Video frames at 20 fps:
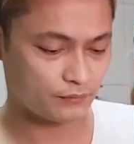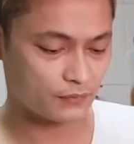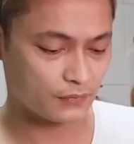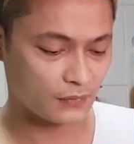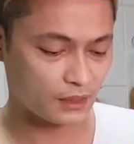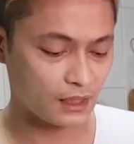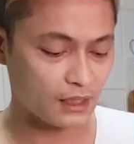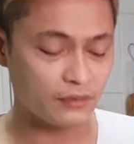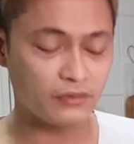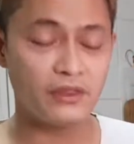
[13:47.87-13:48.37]

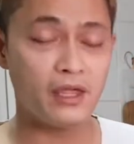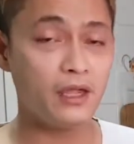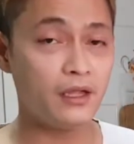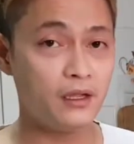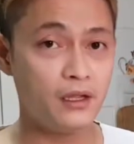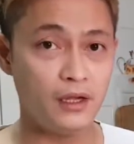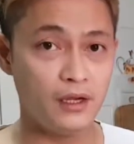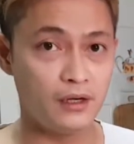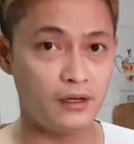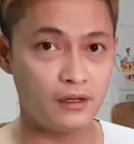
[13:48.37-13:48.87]
and take
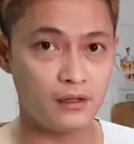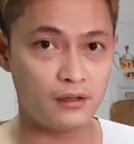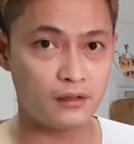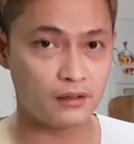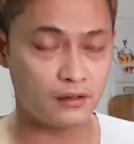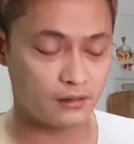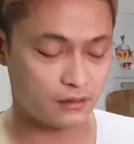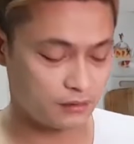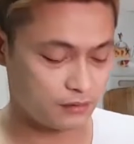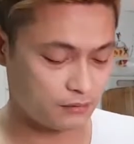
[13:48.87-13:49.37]
care.
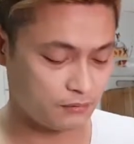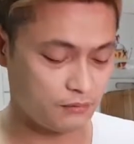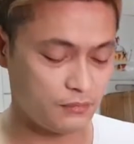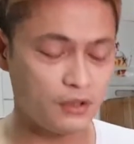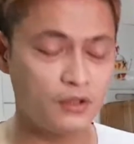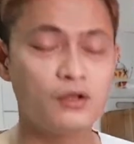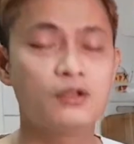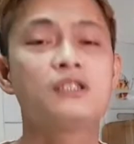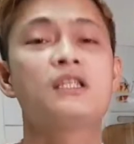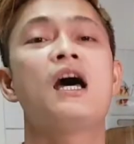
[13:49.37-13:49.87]

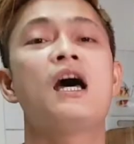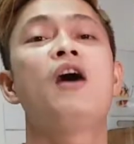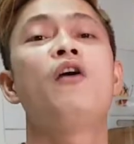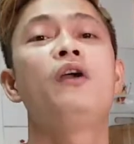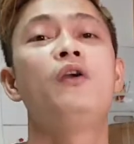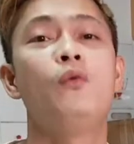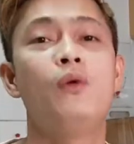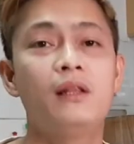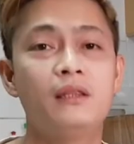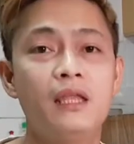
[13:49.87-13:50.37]
Because how he
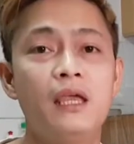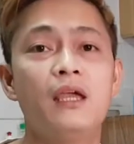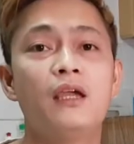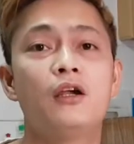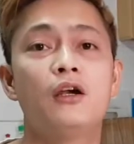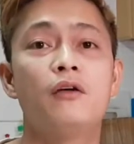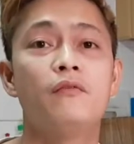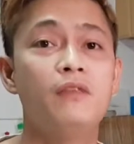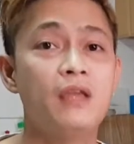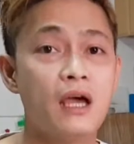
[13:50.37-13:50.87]
will take care of
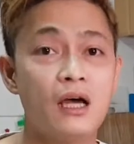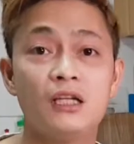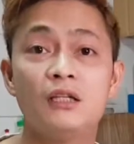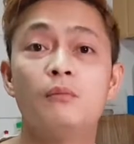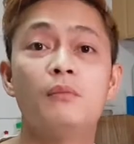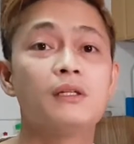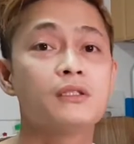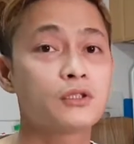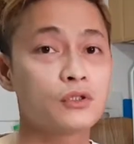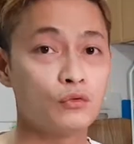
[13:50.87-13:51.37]
the
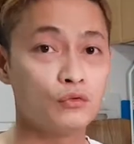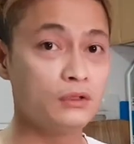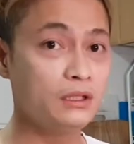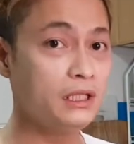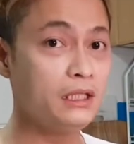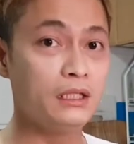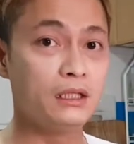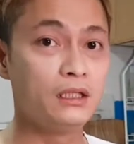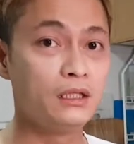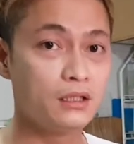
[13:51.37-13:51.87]
animals only
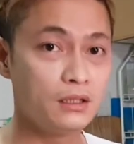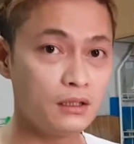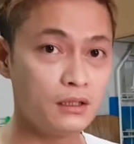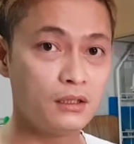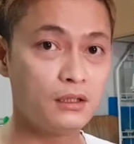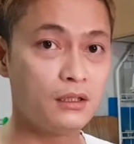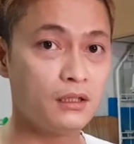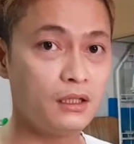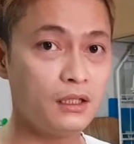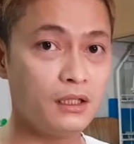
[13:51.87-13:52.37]

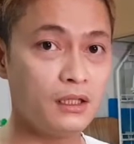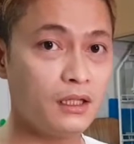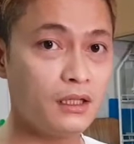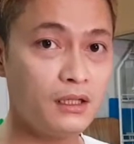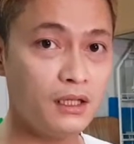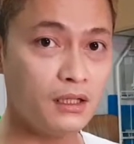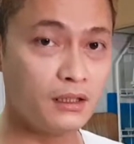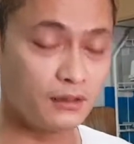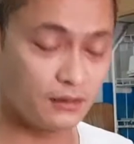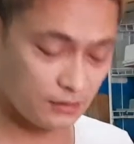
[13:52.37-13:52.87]
in
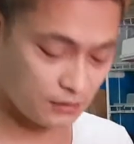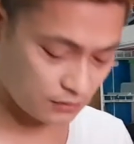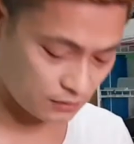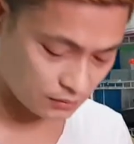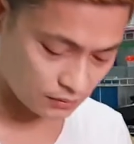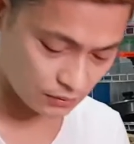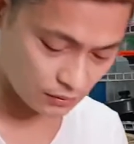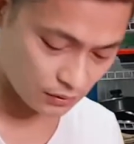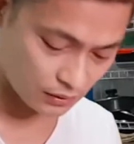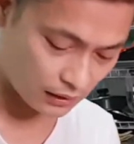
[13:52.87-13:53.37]
Eden.
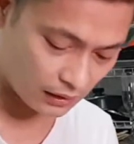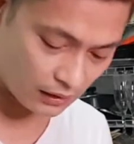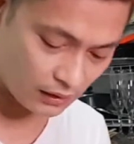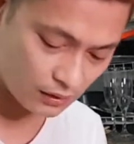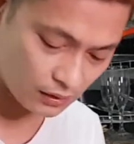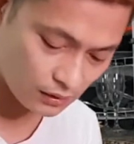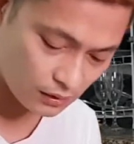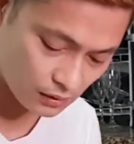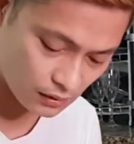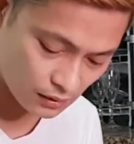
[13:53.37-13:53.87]
Okay?
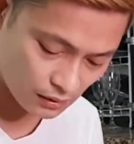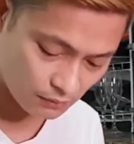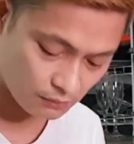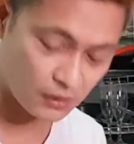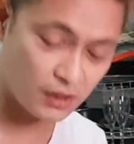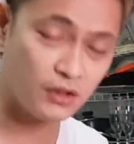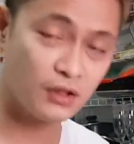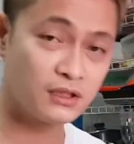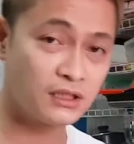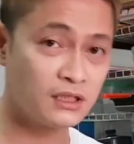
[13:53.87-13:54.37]

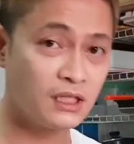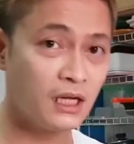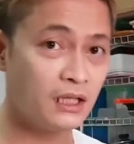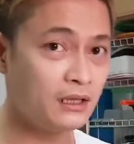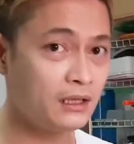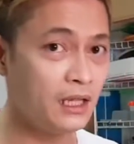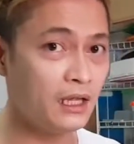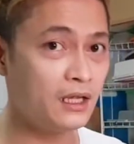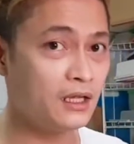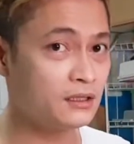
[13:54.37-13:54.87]
Because God
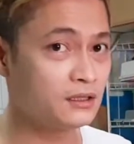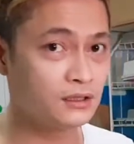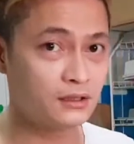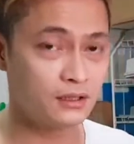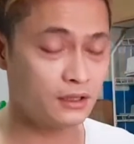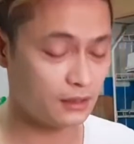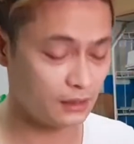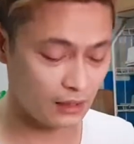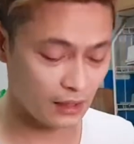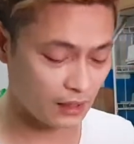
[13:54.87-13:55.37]
takes
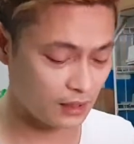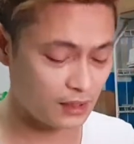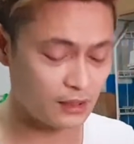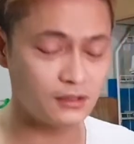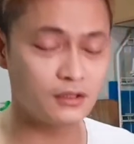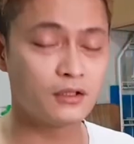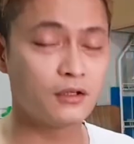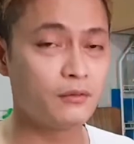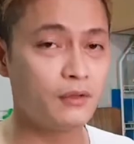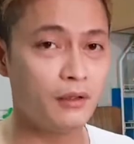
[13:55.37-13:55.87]
care
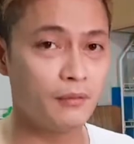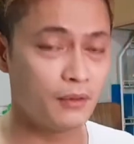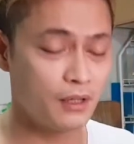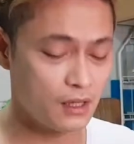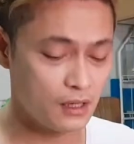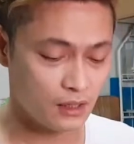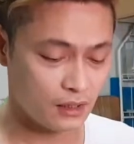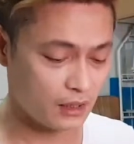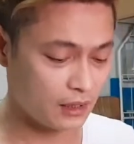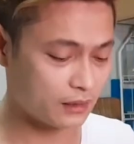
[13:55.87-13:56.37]
of them.
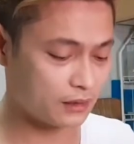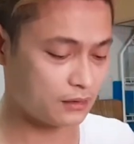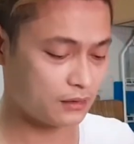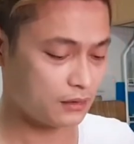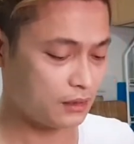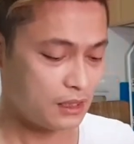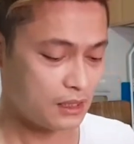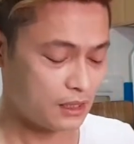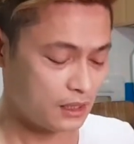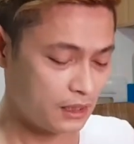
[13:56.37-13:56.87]
Like
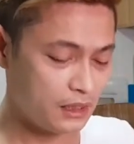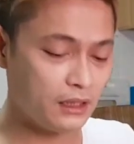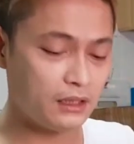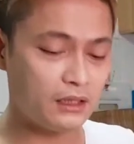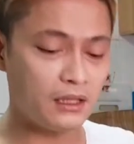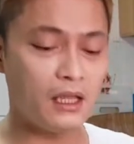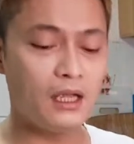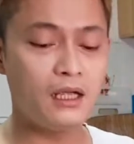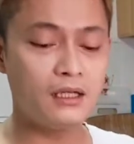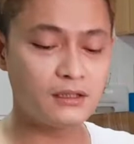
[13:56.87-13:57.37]
He
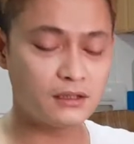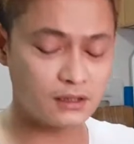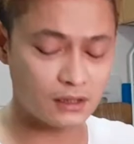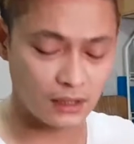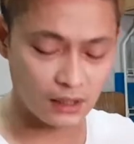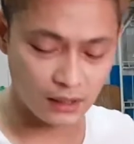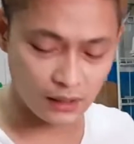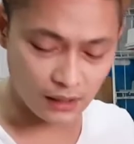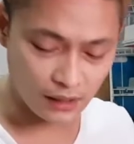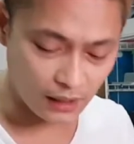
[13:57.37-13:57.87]
takes
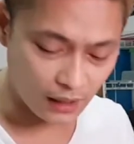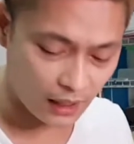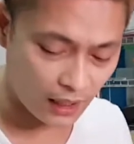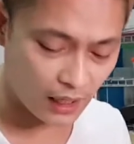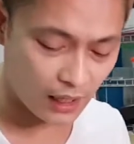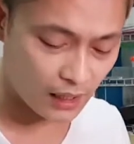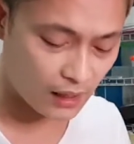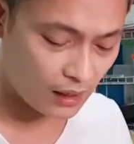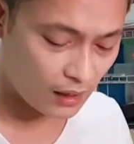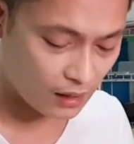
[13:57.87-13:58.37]

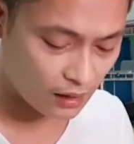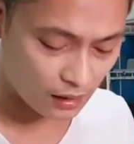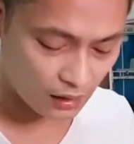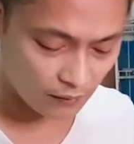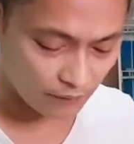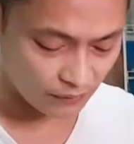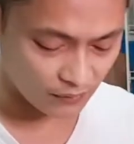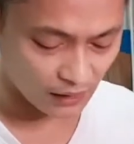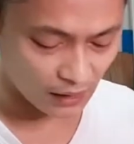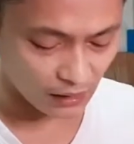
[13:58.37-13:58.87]
care
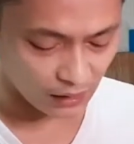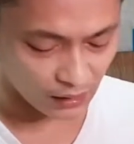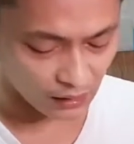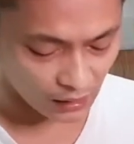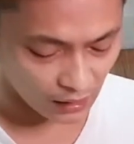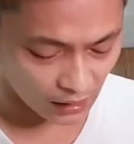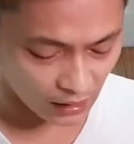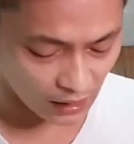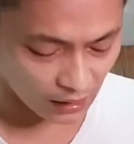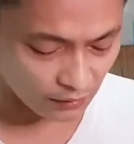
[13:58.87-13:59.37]
like a
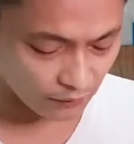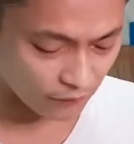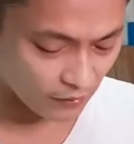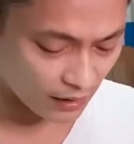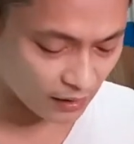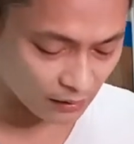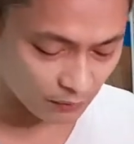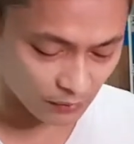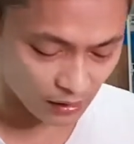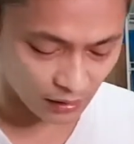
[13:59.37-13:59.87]
lot of
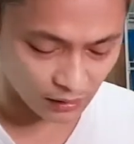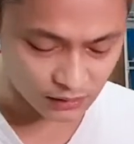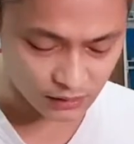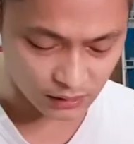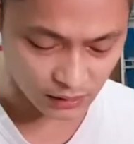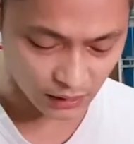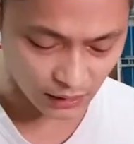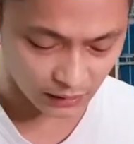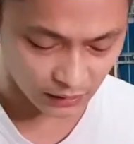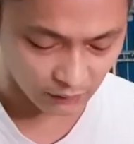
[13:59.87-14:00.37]
animals
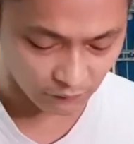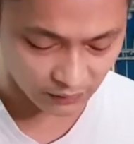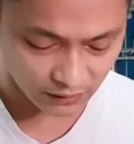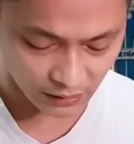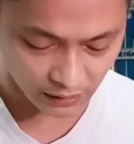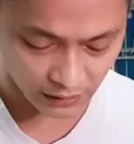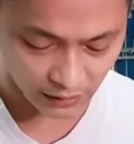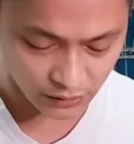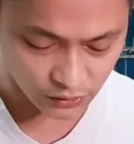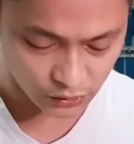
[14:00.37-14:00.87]
and even the
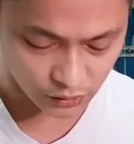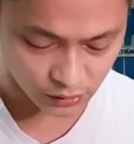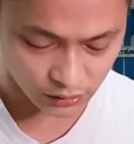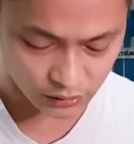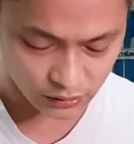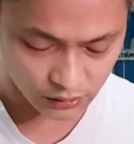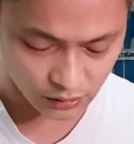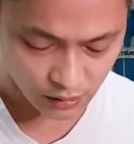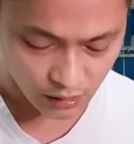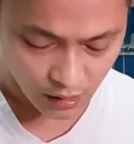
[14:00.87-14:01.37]
natures
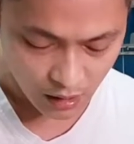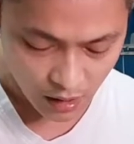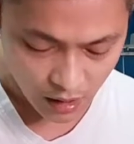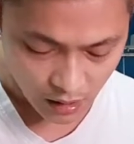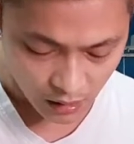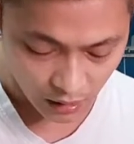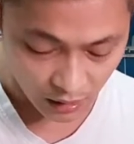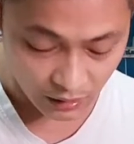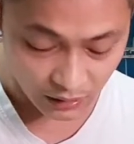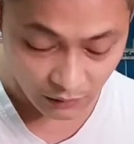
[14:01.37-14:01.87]

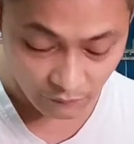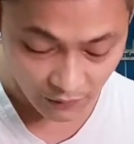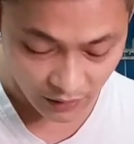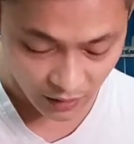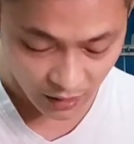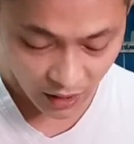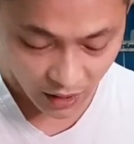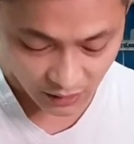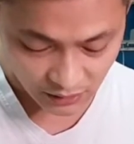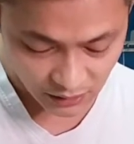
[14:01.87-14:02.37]
and even
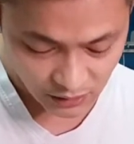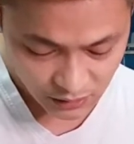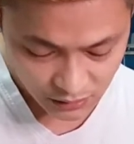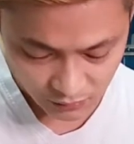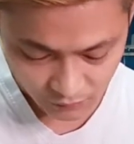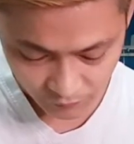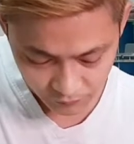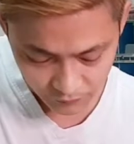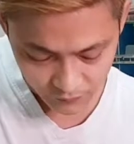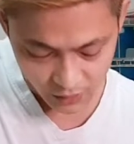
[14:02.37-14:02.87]
us.
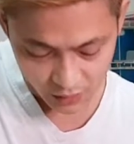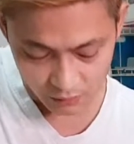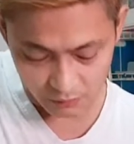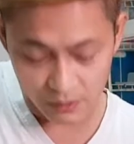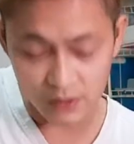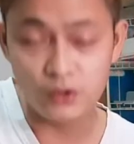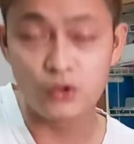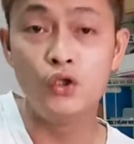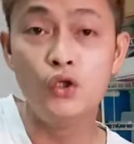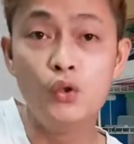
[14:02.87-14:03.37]
But
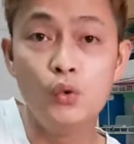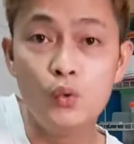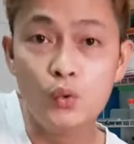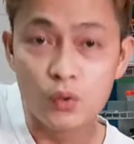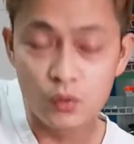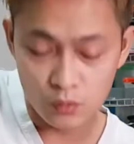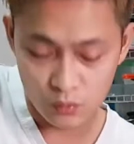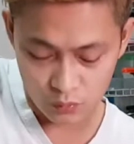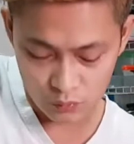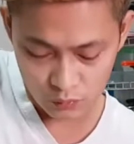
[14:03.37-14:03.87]
you
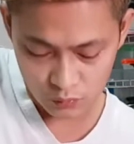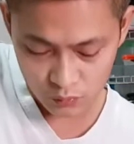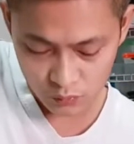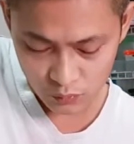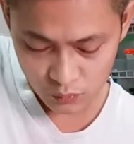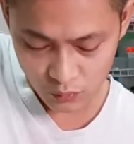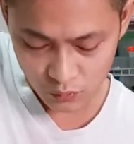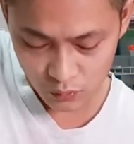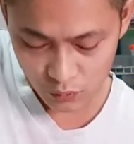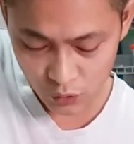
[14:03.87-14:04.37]

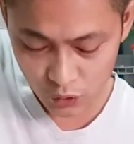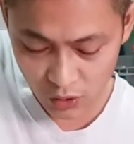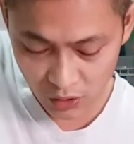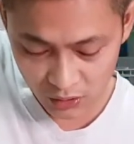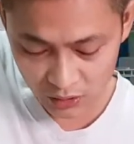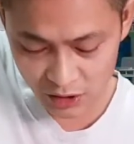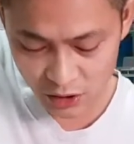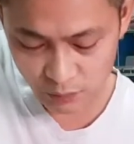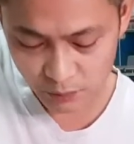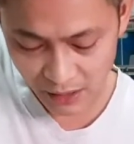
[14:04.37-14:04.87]
are
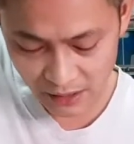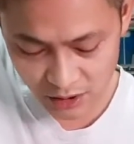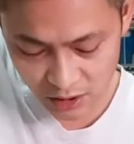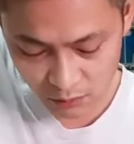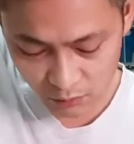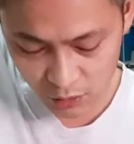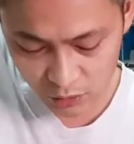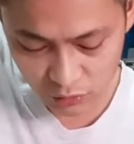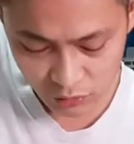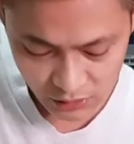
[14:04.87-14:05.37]
responsible
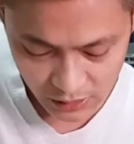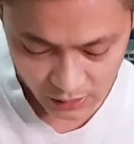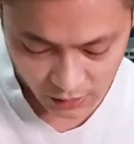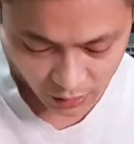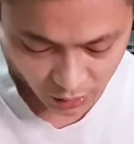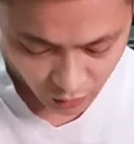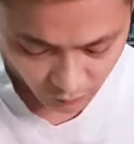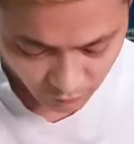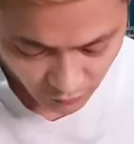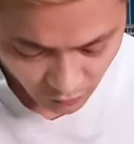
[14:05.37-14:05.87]
to take care of your